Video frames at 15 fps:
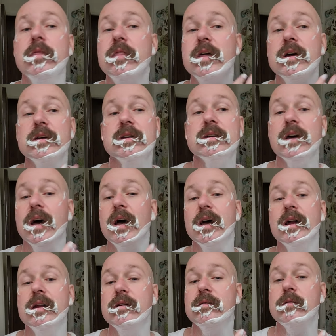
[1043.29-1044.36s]
This
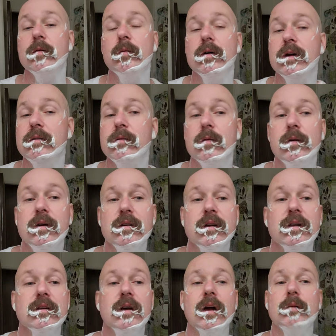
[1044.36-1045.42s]
side, for whatever reason,
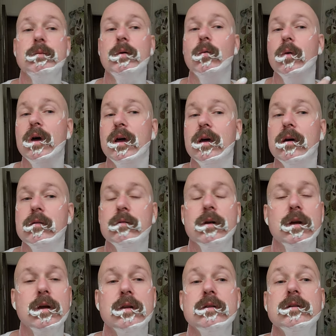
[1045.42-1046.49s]
it's got a big wave and
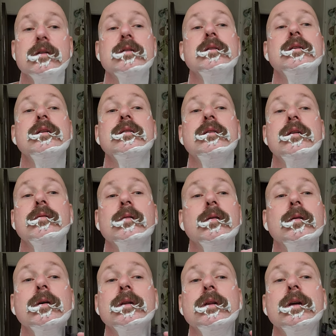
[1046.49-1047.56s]
it's just
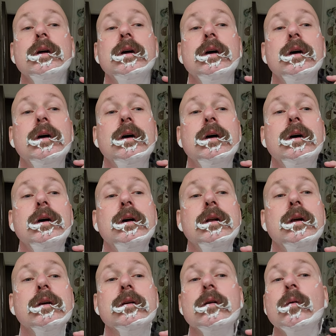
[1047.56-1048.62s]
difficult.
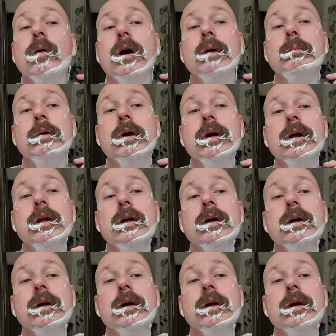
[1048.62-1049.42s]
It doesn't cooperate.